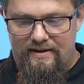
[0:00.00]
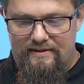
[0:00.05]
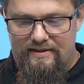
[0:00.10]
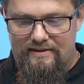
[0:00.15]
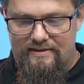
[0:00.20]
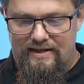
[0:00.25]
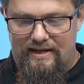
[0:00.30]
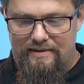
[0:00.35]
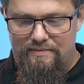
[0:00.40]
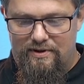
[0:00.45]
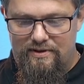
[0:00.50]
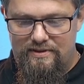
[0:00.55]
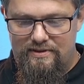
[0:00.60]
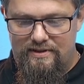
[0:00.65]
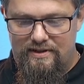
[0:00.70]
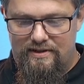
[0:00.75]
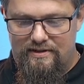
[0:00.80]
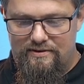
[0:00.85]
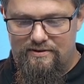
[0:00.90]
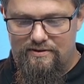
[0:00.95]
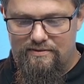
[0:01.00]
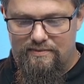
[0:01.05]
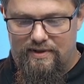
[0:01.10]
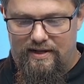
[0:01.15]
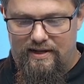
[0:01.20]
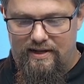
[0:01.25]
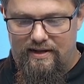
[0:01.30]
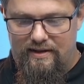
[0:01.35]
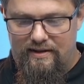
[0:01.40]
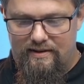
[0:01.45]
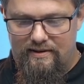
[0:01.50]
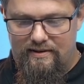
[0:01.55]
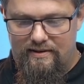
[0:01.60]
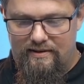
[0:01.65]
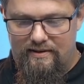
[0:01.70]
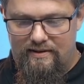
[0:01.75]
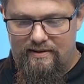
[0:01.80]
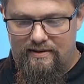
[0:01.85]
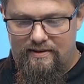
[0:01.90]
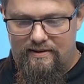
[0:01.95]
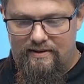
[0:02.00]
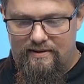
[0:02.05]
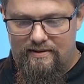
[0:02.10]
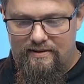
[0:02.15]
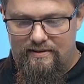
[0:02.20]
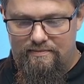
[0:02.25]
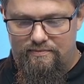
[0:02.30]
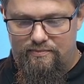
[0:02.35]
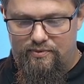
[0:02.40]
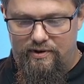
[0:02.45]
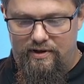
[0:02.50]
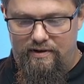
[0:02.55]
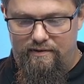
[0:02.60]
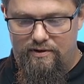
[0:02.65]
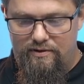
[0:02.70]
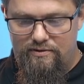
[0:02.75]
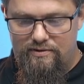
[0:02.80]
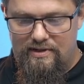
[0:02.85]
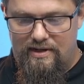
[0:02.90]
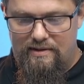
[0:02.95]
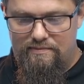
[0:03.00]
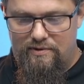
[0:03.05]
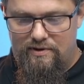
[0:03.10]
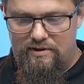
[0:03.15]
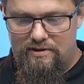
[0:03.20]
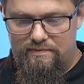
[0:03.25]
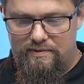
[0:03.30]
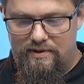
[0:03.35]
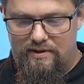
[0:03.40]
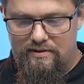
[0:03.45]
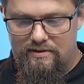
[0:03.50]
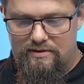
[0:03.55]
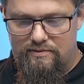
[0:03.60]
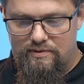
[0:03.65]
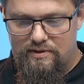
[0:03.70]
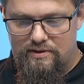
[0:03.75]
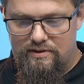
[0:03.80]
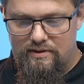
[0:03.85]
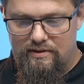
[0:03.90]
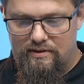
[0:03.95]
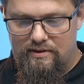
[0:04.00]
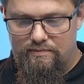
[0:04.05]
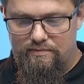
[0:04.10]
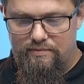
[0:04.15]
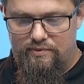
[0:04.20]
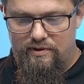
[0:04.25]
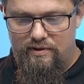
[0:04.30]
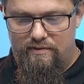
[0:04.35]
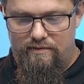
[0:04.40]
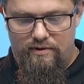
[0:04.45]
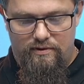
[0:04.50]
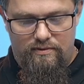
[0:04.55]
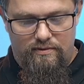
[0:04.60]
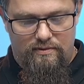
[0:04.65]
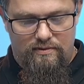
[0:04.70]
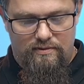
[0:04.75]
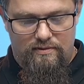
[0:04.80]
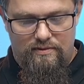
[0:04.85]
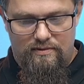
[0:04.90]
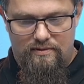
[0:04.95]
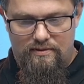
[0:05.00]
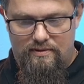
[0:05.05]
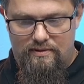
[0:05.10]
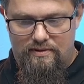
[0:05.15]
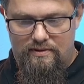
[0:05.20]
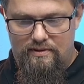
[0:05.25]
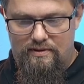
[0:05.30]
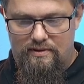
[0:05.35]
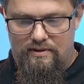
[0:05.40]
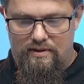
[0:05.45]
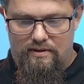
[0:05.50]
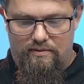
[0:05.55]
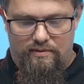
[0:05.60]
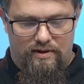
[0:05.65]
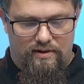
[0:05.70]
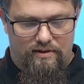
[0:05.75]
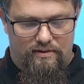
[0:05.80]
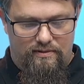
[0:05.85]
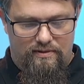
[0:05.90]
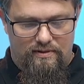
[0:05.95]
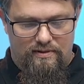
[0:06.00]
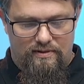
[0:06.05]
sandbox here to my preview sandbox because we're still in preview. There we go.